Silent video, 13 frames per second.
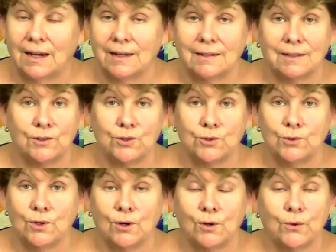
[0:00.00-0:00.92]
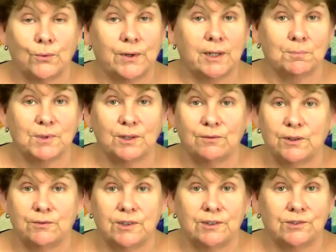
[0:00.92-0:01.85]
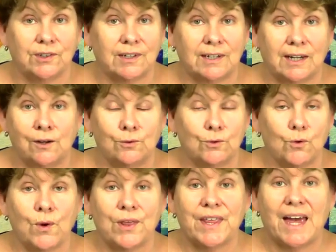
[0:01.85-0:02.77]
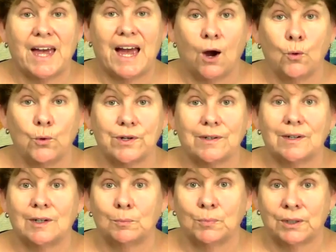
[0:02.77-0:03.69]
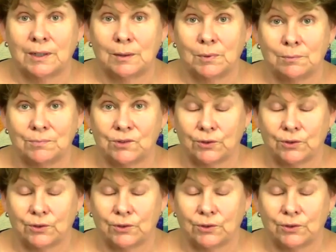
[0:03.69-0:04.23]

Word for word: I can do all the way up to the fifty-six count without a problem.